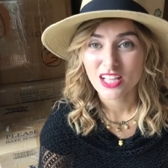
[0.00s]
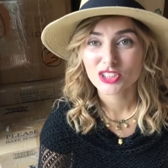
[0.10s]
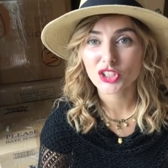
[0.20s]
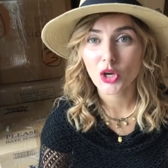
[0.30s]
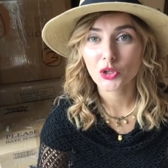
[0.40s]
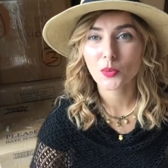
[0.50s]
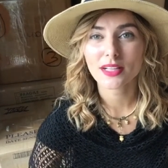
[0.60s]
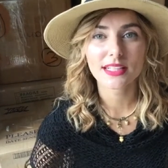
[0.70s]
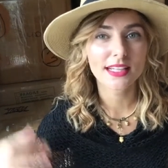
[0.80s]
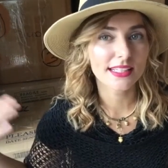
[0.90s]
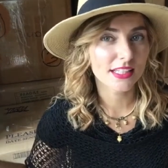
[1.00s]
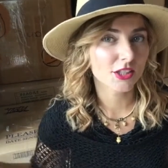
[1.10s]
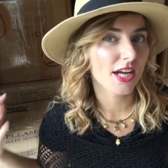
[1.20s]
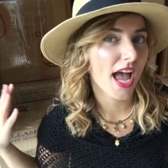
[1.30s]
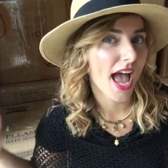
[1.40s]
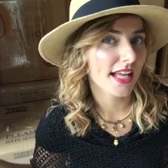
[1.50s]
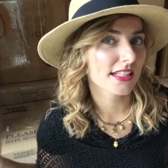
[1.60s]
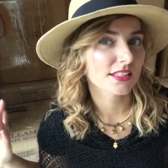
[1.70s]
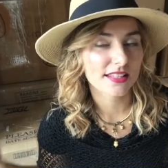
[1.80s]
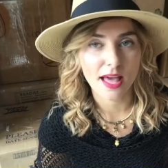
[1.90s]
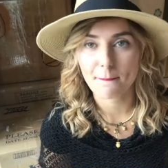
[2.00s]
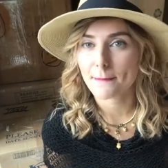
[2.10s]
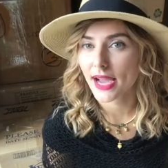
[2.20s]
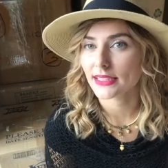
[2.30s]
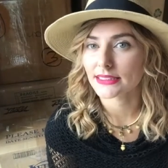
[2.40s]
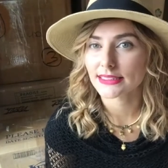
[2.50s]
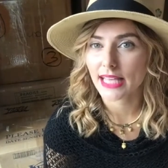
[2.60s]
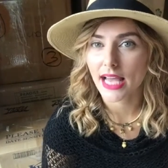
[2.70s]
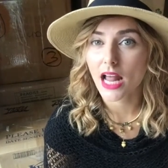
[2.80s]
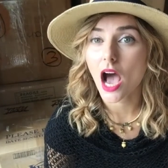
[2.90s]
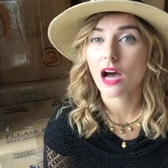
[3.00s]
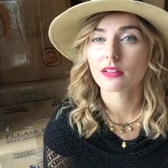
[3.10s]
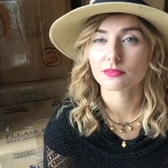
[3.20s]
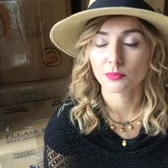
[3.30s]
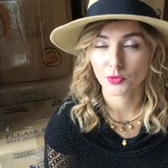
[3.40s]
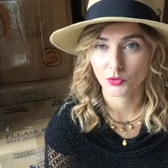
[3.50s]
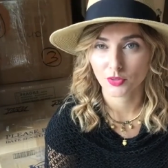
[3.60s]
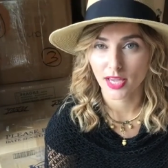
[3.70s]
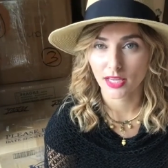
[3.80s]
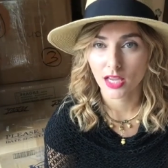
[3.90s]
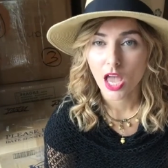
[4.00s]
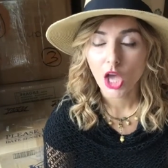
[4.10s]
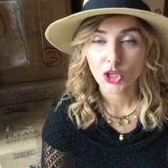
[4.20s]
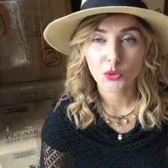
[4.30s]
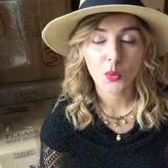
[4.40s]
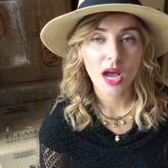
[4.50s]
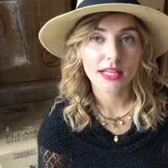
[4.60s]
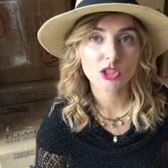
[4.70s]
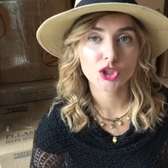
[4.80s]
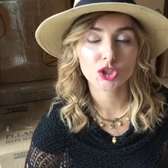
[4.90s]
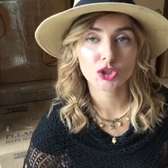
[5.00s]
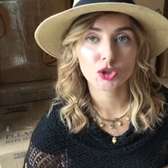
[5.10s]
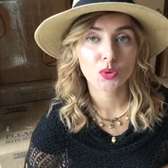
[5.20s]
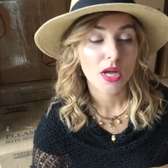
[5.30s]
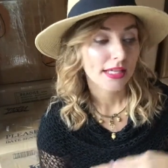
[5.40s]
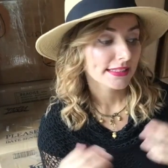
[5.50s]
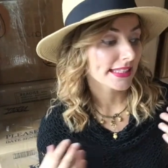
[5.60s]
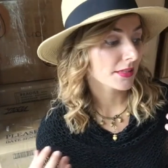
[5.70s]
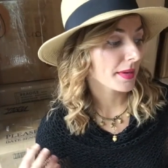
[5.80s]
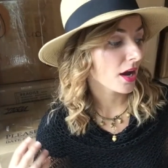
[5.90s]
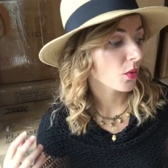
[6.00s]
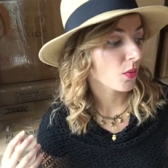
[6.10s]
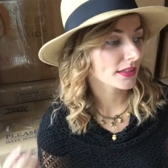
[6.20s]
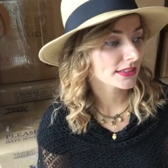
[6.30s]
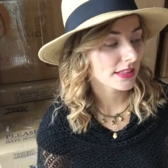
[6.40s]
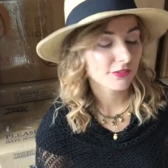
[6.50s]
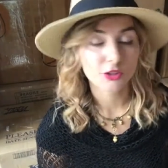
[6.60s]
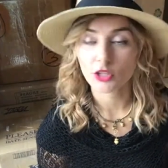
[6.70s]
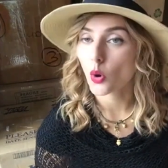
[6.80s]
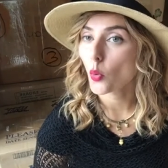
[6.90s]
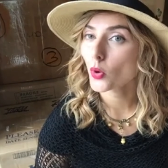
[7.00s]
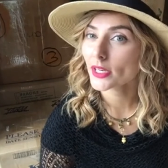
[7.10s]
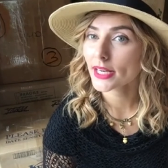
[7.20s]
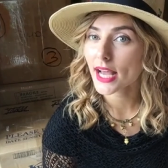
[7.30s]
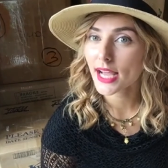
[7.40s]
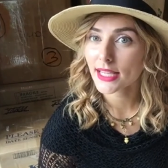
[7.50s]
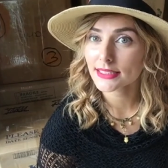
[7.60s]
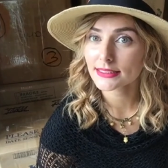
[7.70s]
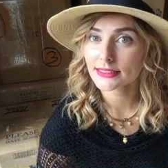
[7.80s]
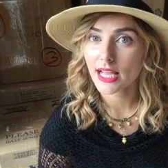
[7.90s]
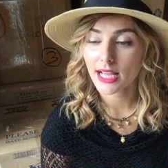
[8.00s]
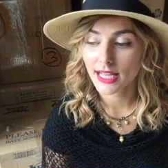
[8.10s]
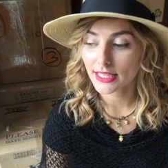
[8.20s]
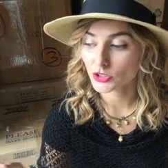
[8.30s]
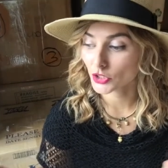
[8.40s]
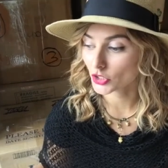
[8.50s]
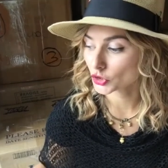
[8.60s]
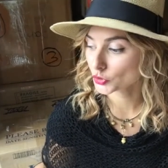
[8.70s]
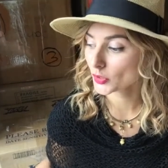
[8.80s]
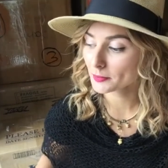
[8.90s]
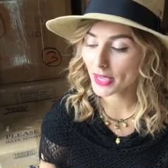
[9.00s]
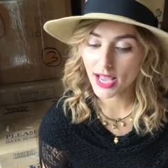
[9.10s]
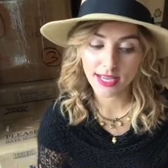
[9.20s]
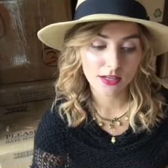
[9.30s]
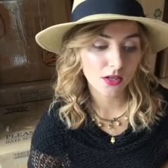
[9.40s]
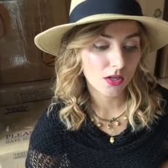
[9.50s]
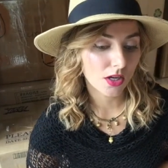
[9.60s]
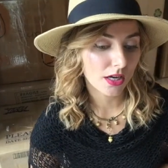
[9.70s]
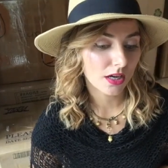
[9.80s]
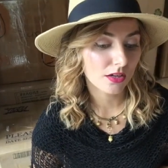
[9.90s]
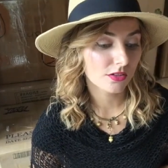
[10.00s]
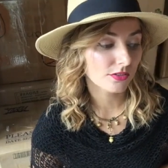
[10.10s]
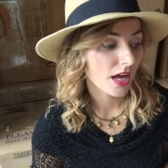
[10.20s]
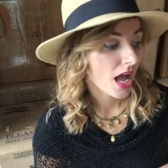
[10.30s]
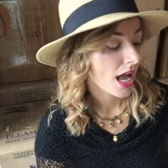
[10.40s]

So you want to kind of get your head into that mindset of moving. You want to think about what stuff you're going to organize into the sort pile of